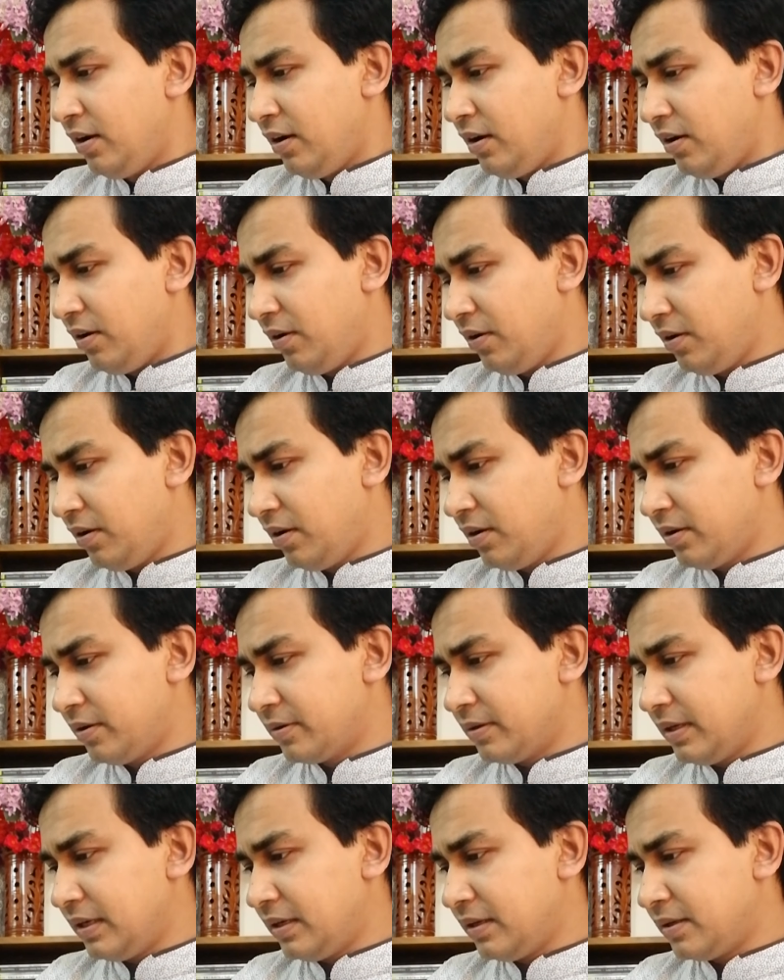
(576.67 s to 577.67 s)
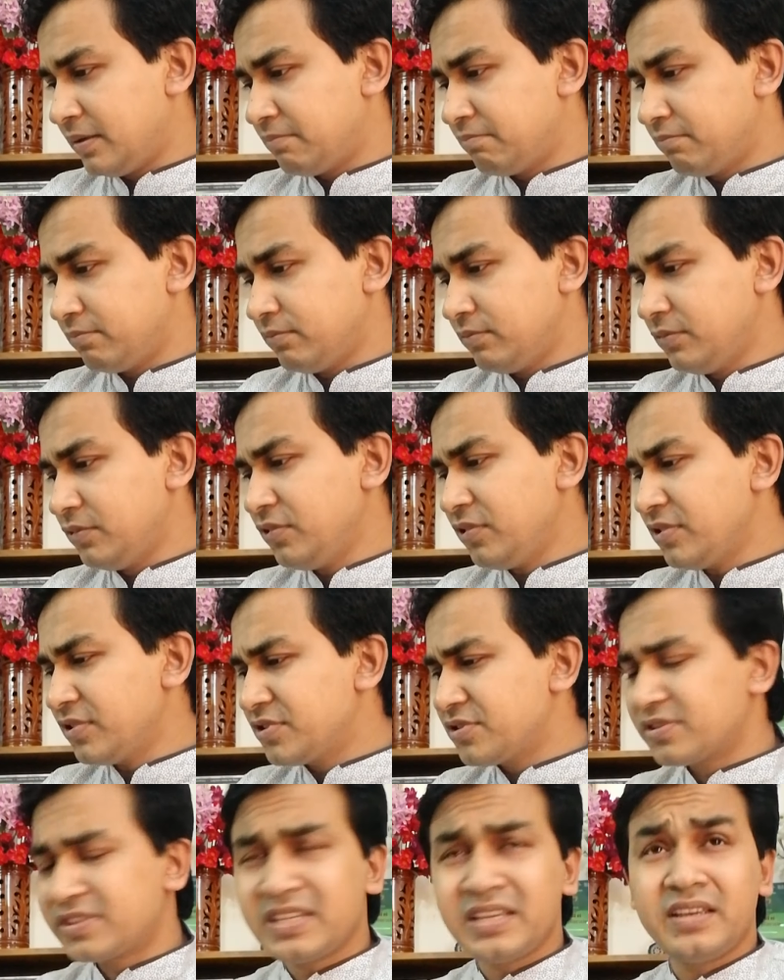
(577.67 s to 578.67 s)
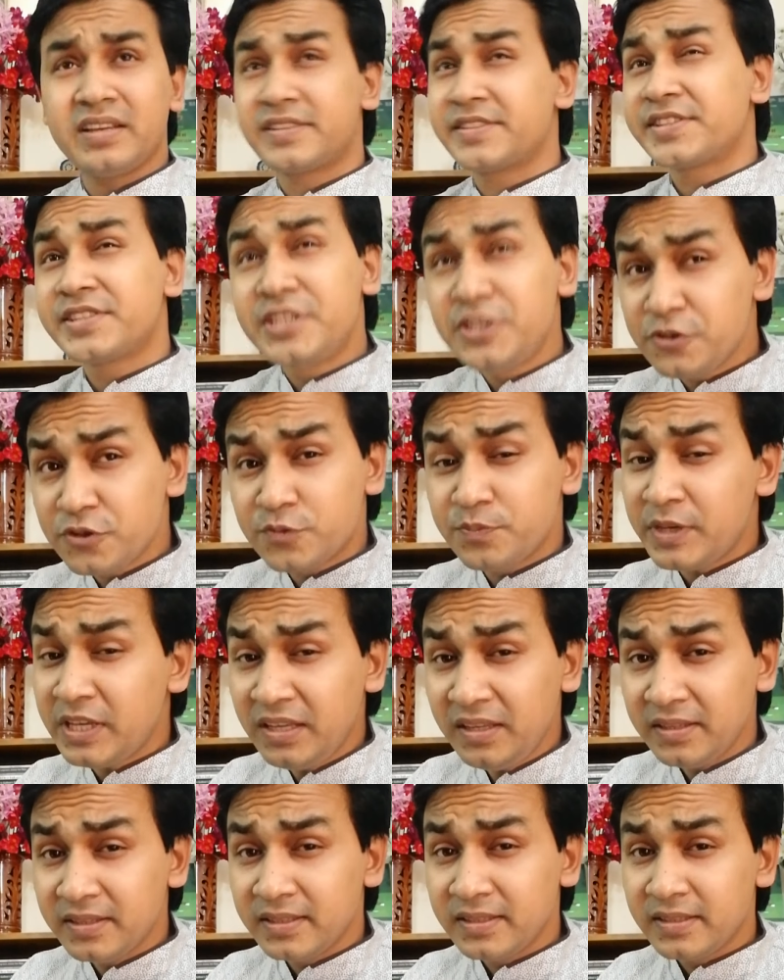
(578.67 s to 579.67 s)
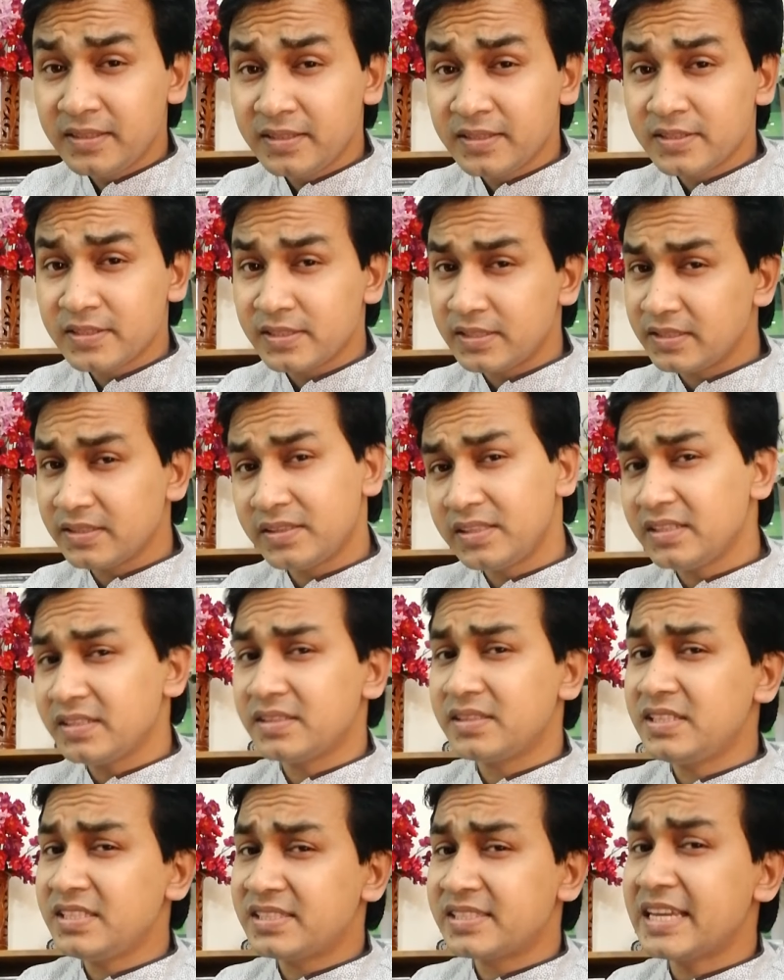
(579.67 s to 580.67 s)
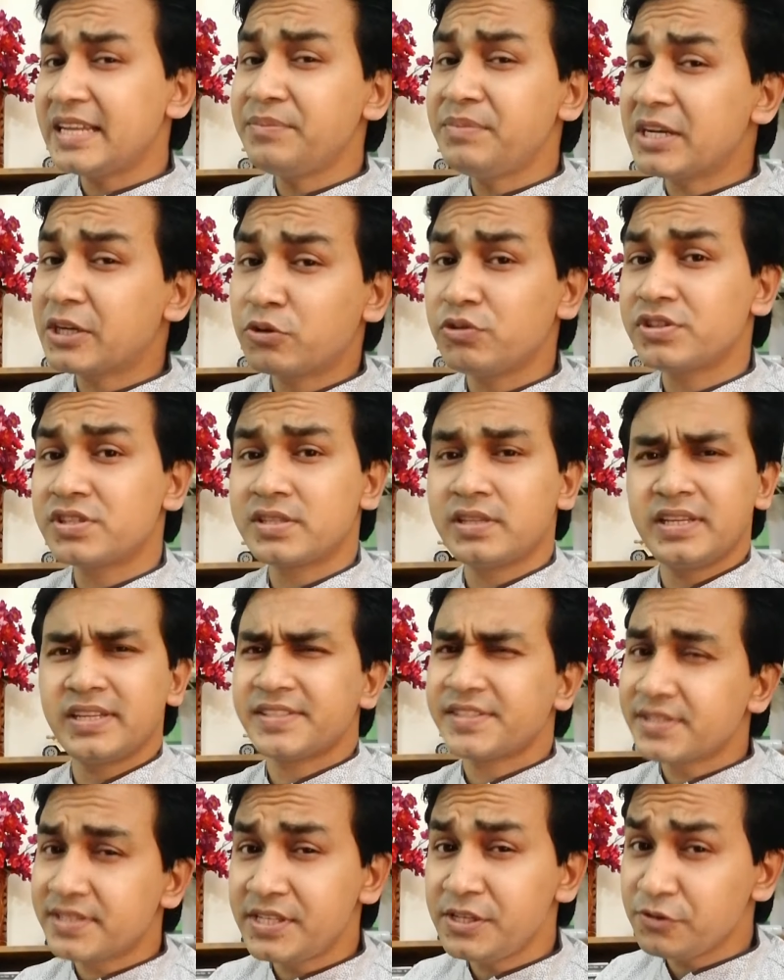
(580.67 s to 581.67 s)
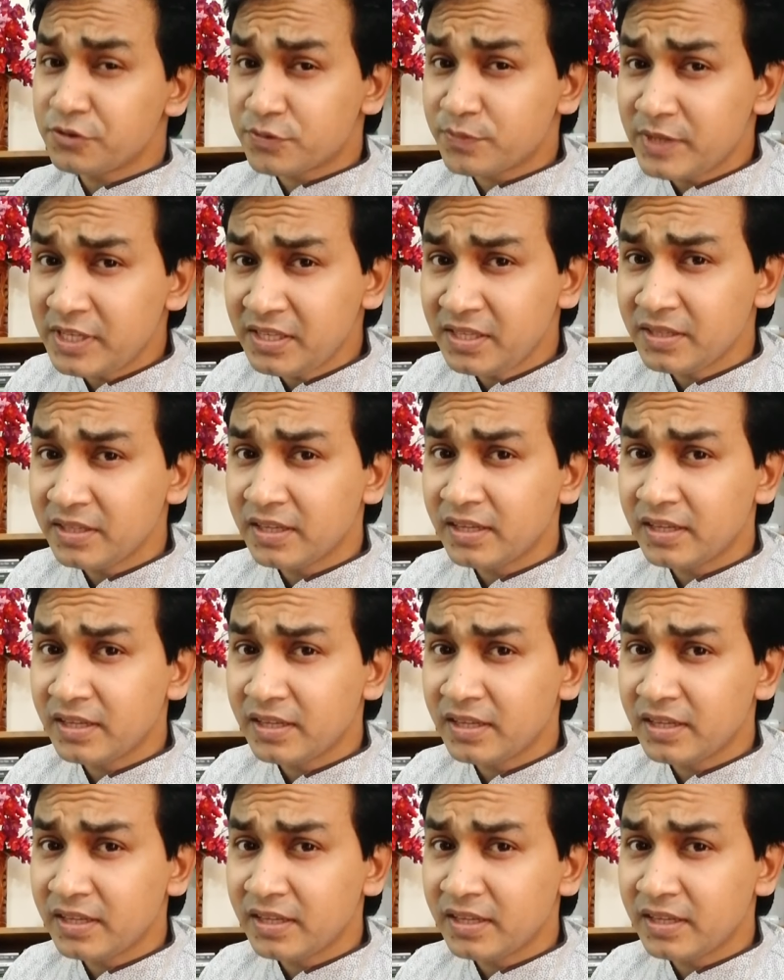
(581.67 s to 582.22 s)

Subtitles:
Or we also say, excuse me. This can be a question. Excuse me.